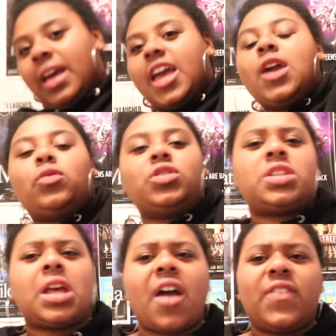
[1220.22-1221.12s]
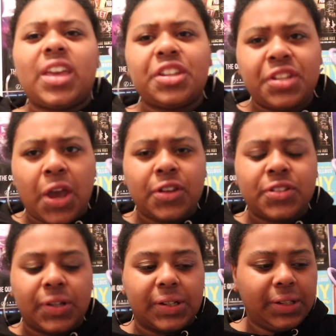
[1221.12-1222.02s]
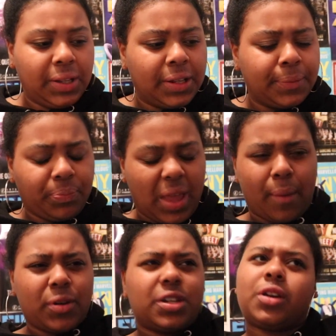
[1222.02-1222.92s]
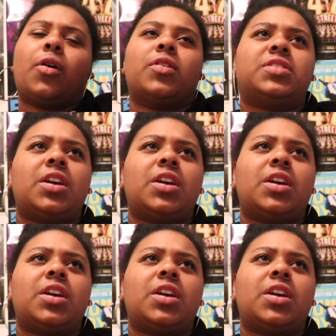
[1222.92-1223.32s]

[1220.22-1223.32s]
It was, I think in total, how much did it cost?